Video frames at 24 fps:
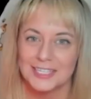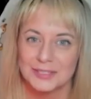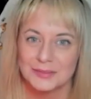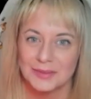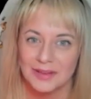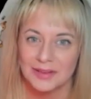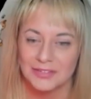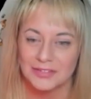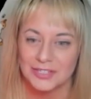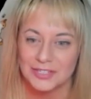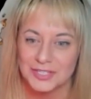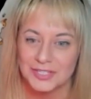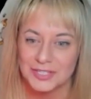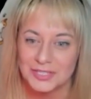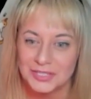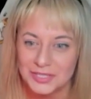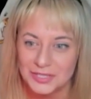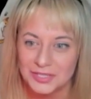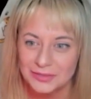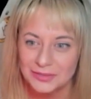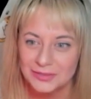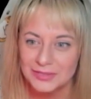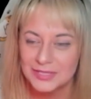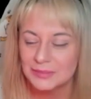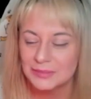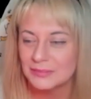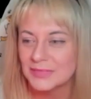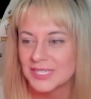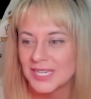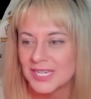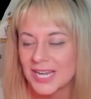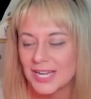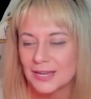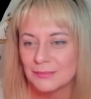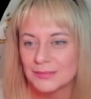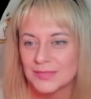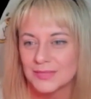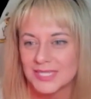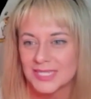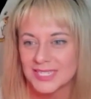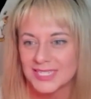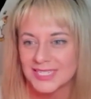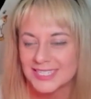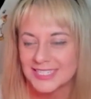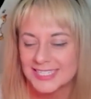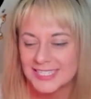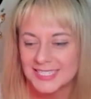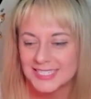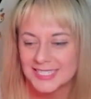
we have to do sometimes in this